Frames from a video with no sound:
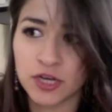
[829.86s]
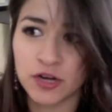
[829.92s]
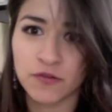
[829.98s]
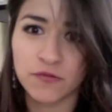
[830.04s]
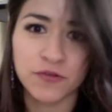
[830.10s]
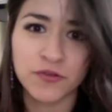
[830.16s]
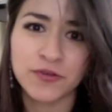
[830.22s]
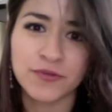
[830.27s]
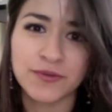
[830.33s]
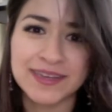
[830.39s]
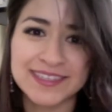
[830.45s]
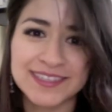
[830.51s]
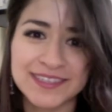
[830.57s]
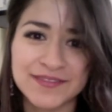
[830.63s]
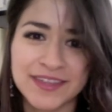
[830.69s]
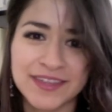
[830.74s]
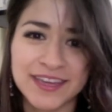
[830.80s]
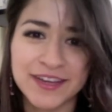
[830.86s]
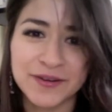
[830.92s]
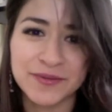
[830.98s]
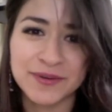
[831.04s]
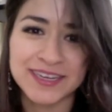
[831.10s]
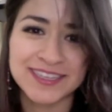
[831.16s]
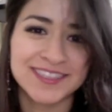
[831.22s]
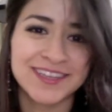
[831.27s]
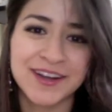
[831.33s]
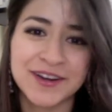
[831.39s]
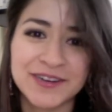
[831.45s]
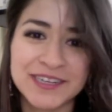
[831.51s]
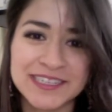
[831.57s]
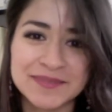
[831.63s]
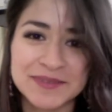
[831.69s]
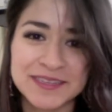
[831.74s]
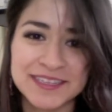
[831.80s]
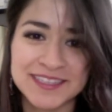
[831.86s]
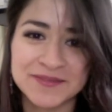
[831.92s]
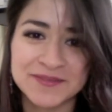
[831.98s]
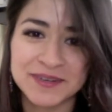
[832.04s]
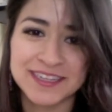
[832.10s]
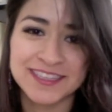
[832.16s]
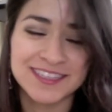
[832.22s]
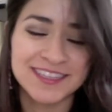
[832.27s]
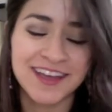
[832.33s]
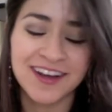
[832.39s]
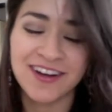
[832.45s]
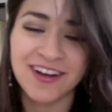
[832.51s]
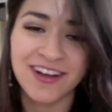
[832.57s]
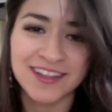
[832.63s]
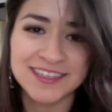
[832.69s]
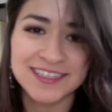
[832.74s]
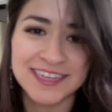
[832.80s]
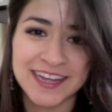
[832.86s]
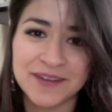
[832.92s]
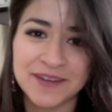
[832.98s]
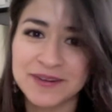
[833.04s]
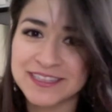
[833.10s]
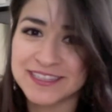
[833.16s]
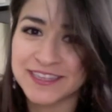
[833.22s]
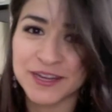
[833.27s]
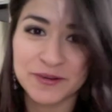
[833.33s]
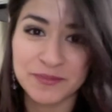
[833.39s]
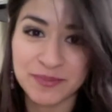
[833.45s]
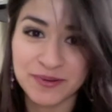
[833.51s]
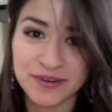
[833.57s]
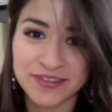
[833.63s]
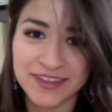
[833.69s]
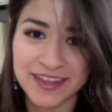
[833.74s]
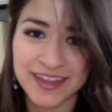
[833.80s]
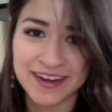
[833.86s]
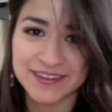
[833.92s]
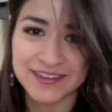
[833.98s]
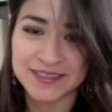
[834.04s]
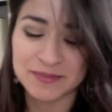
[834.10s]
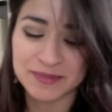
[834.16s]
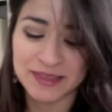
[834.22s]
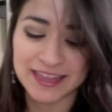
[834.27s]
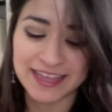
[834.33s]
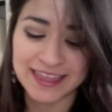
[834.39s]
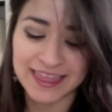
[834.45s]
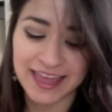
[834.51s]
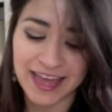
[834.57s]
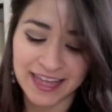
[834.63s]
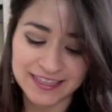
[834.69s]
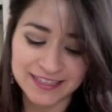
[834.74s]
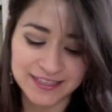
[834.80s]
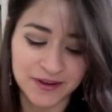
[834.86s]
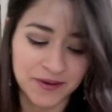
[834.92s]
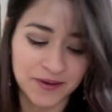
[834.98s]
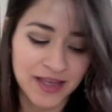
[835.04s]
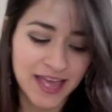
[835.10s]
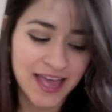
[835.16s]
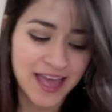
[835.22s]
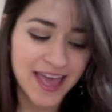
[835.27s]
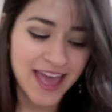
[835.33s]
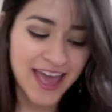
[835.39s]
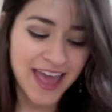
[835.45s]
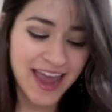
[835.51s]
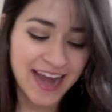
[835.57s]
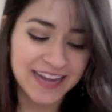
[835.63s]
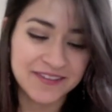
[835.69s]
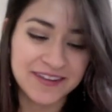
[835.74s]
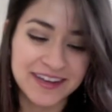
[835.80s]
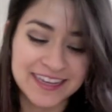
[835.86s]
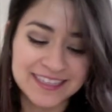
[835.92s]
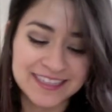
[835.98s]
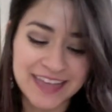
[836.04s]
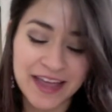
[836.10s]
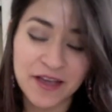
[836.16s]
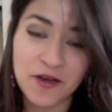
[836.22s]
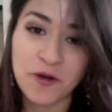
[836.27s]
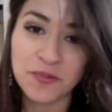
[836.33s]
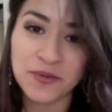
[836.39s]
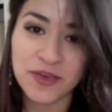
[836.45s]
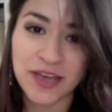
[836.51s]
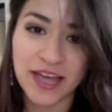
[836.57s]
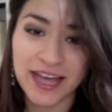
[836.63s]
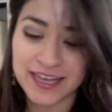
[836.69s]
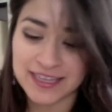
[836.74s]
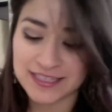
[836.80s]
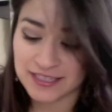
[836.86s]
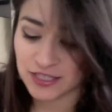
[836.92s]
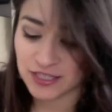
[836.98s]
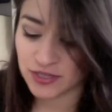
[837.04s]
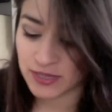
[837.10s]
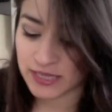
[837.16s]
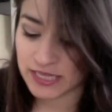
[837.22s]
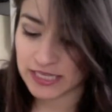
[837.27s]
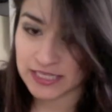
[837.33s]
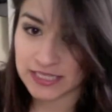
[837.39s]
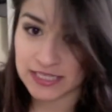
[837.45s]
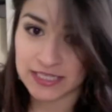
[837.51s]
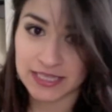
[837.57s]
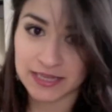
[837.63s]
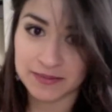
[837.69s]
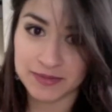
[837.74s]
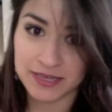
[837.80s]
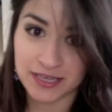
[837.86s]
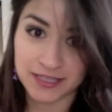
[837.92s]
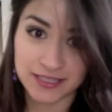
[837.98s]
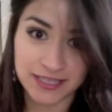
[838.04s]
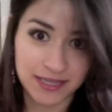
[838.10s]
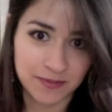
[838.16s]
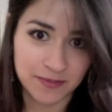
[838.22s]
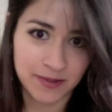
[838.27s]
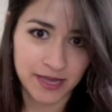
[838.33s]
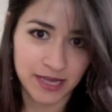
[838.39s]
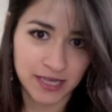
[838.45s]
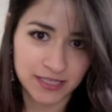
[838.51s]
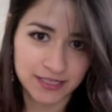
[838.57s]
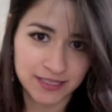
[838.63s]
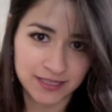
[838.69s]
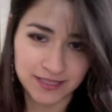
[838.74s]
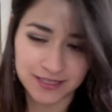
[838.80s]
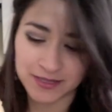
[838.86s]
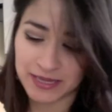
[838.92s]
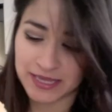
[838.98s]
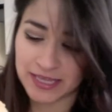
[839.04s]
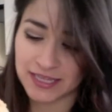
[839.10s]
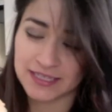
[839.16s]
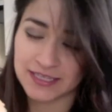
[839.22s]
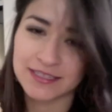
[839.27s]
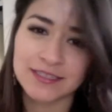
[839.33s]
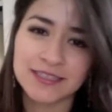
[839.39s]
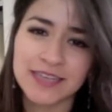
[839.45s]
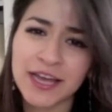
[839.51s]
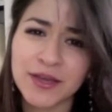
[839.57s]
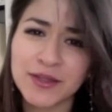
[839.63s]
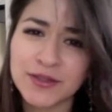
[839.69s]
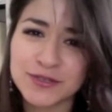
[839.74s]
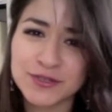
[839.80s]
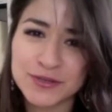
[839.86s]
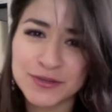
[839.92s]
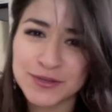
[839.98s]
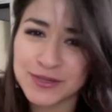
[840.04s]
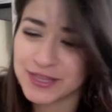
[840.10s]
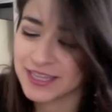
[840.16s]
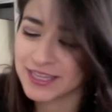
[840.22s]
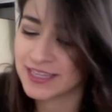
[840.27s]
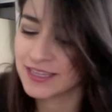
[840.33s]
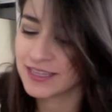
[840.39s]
for the rest of the year, when it's not Christmas, when it's not a holiday, when it's not your birthday or something like that. So anyways, I hope you guys enjoy this. Let me take a bite so I can tell you the truth.